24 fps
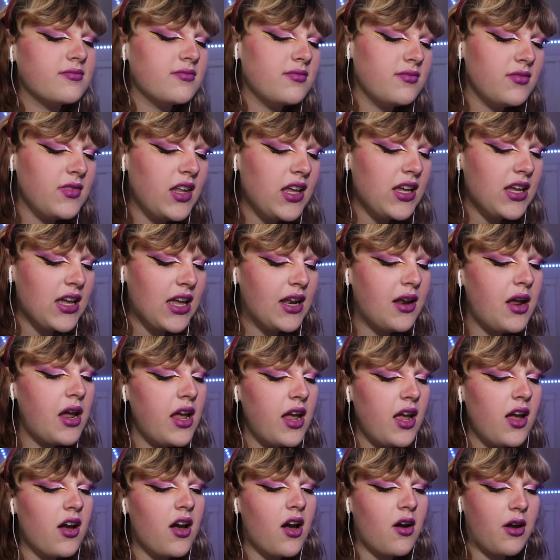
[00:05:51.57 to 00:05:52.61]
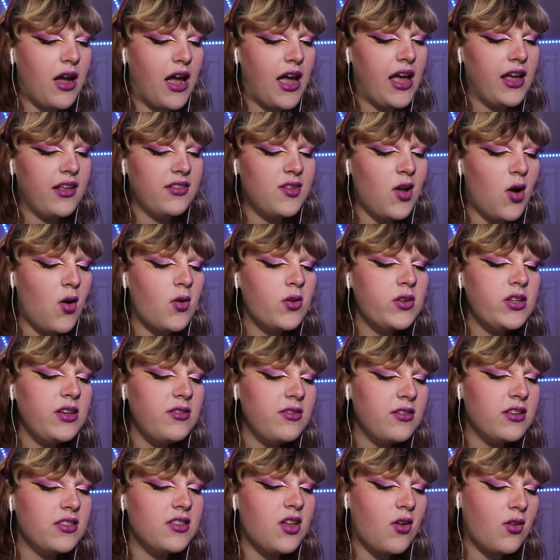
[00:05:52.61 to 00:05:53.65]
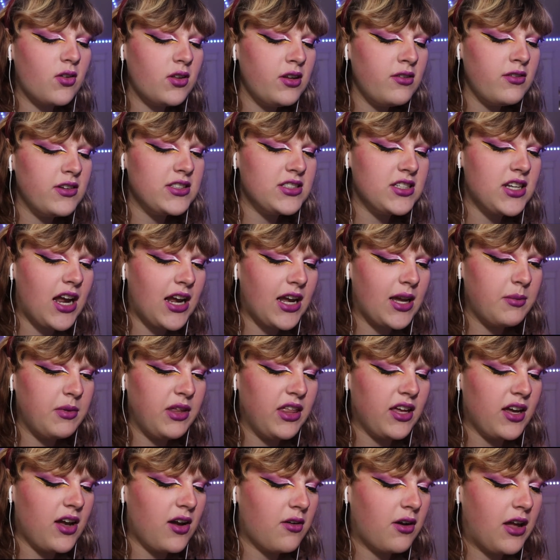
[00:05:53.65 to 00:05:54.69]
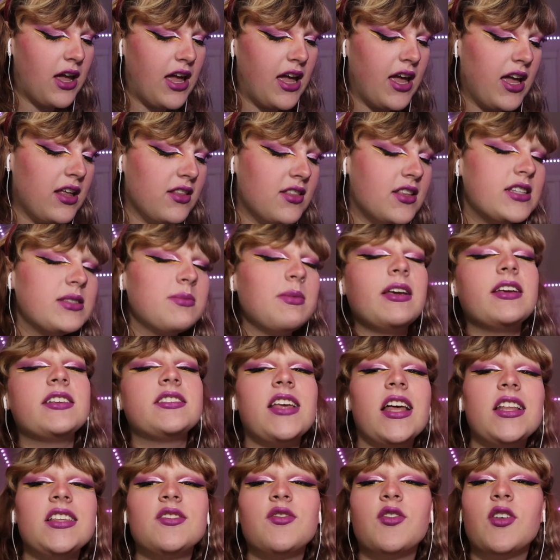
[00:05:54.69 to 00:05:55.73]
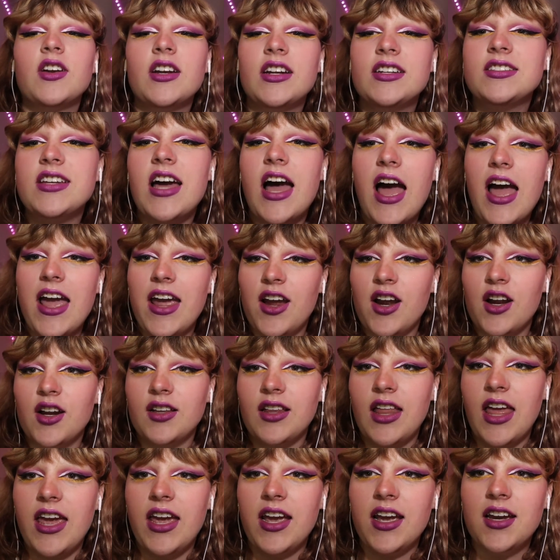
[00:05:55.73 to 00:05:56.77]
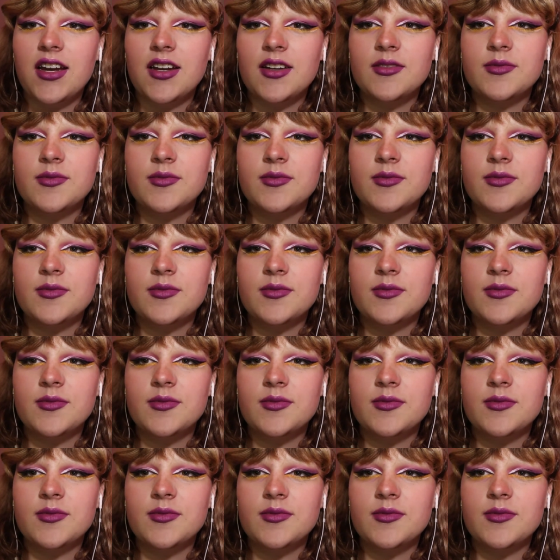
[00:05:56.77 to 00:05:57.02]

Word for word: Like, it, okay, the only, the only reason I can be like, okay, this makes sense for an entire like